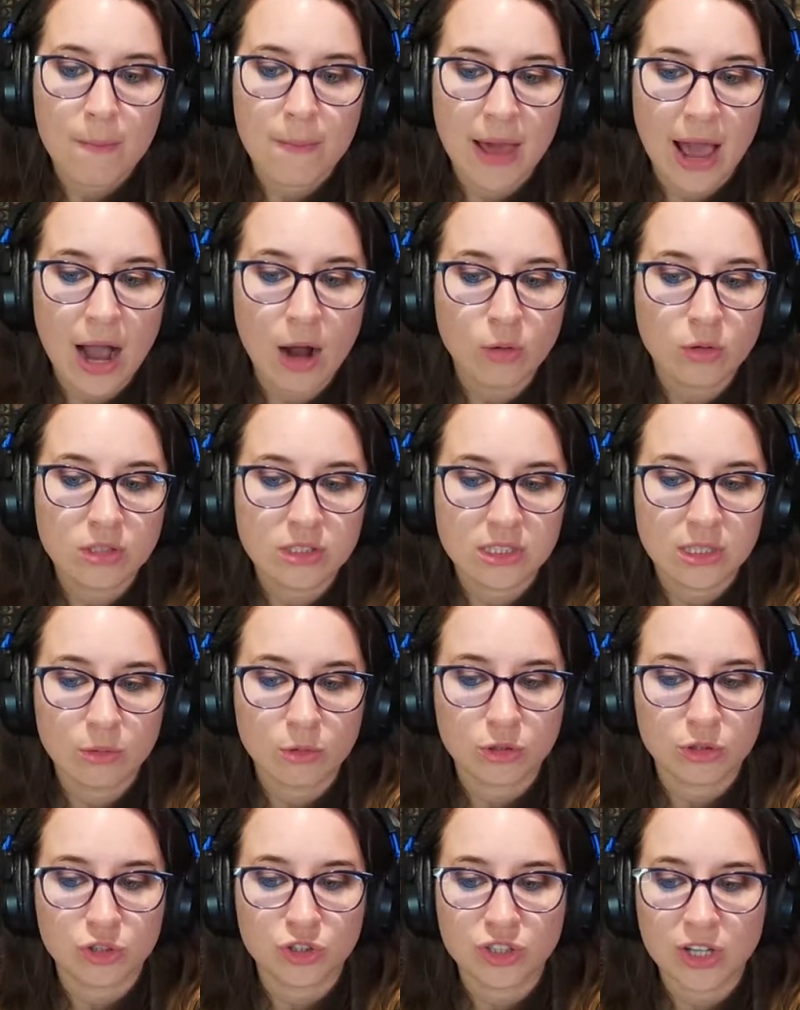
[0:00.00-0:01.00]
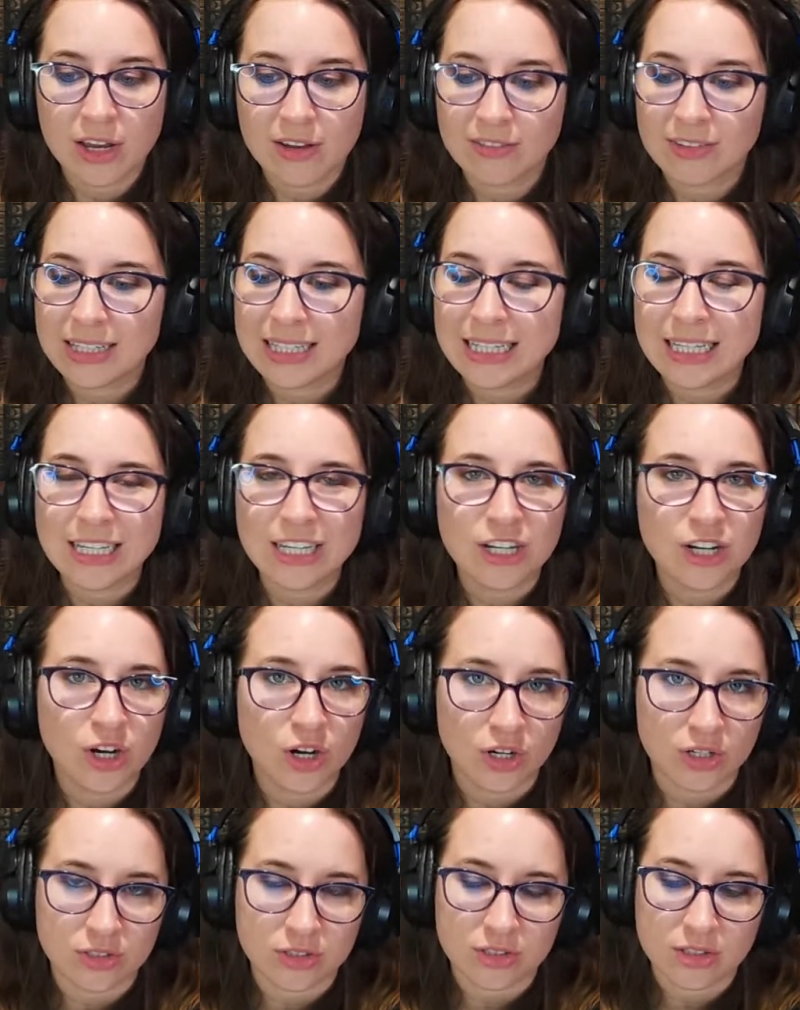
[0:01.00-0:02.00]
powers that will shave
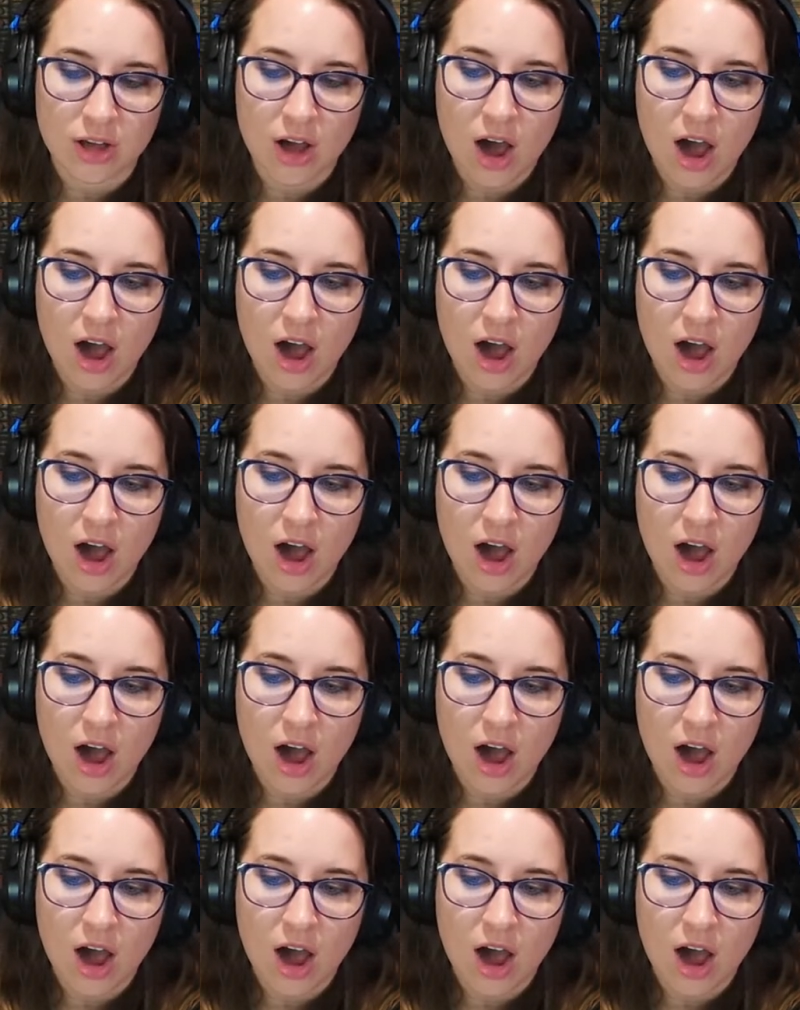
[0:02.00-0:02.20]
years